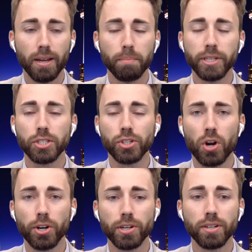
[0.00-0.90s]
Mrs.
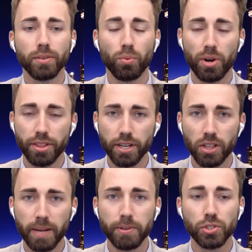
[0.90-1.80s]
Carter, one of the
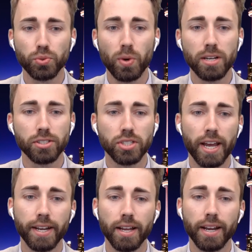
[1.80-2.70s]
claimants as well,
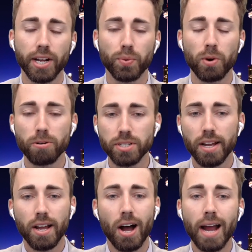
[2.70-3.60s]
said, and I quote,
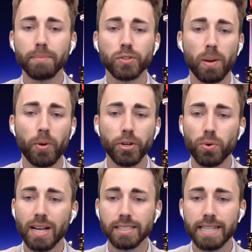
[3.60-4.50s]
I am someone
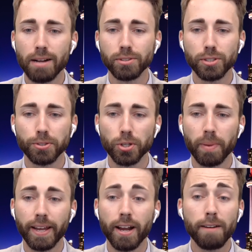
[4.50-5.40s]
who has Down syndrome,
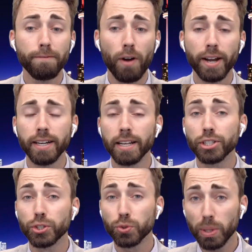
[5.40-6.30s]
and I find it
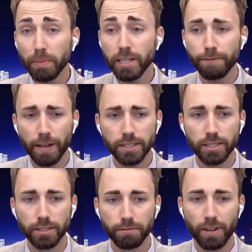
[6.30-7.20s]
extremely
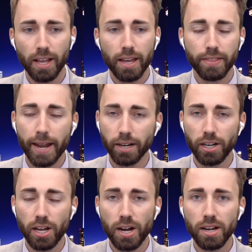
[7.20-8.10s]
offensive that a
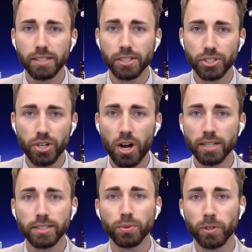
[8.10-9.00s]
law does
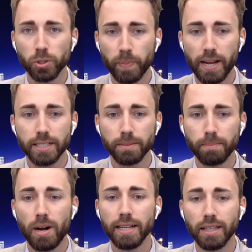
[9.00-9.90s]
not respect
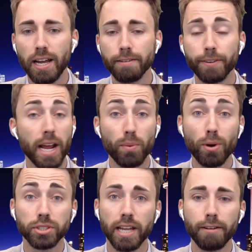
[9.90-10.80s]
my life, and I
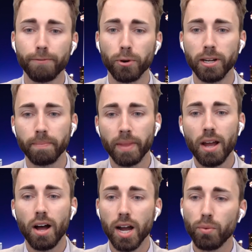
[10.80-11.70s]
won't stand for it.
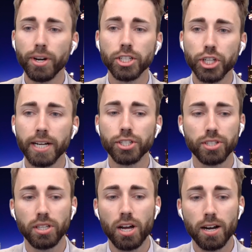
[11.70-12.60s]
I want to change
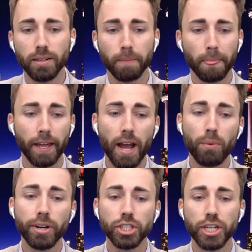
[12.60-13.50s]
the law, and I
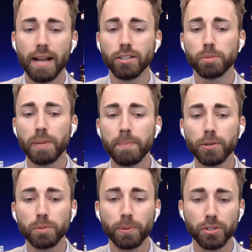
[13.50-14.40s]
want to challenge
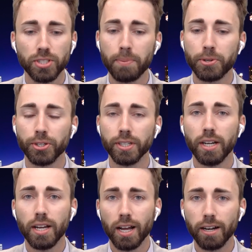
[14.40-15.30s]
people's perception
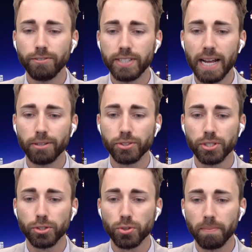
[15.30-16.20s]
of Down
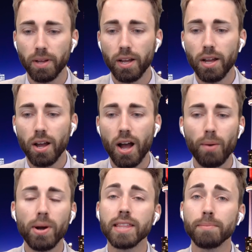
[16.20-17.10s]
syndrome. I
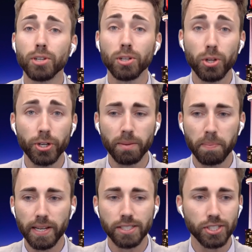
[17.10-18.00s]
want them to look at
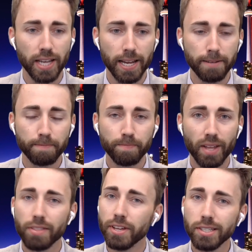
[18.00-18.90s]
me and say,
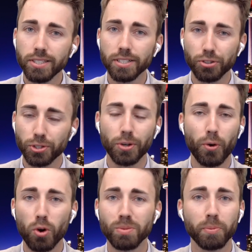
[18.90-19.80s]
this is just a
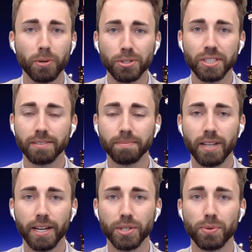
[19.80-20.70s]
normal person,
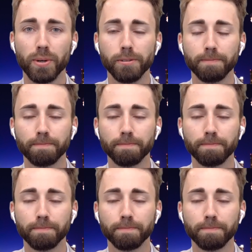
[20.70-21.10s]
end quote.